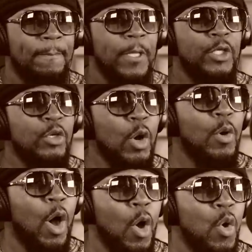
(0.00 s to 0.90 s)
you don't
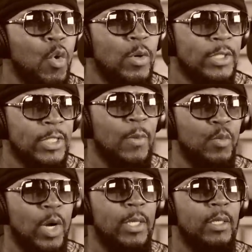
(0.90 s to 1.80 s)
owe
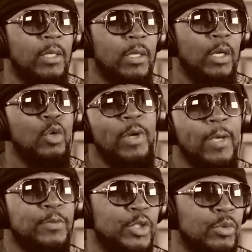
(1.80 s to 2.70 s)
someone who
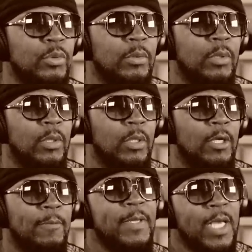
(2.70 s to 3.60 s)
helps you
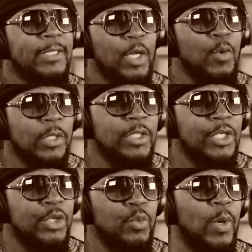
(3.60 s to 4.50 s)
because they want to
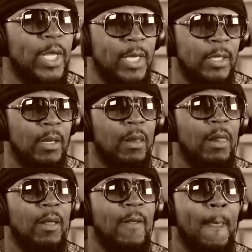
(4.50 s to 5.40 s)
see you win.
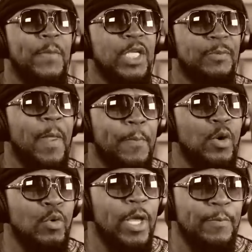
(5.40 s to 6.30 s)
Because people
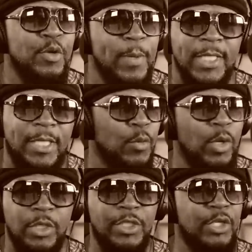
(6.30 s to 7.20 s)
who help you because they
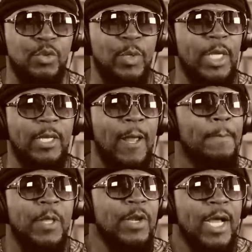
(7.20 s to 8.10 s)
want to see you win,
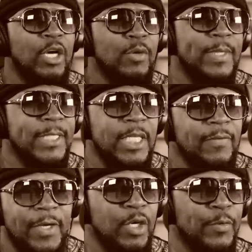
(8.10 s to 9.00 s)
they're not going to receive
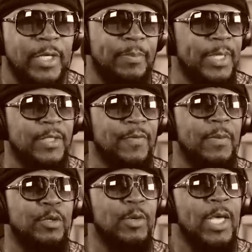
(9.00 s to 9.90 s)
any recompense from
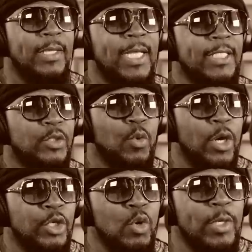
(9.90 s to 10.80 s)
you. They just
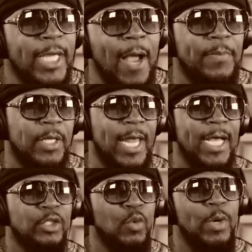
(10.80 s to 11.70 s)
want you to
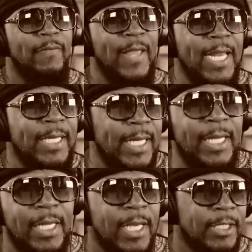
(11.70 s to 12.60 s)
capitalize on what they
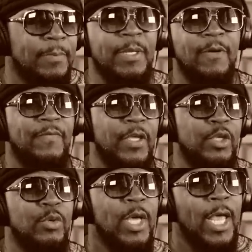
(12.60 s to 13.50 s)
did to benefit
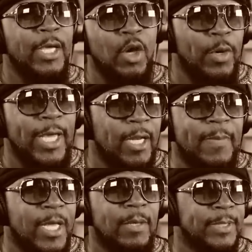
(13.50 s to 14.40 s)
you and go ahead and
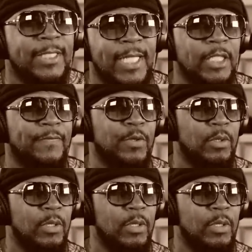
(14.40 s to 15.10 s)
become successful.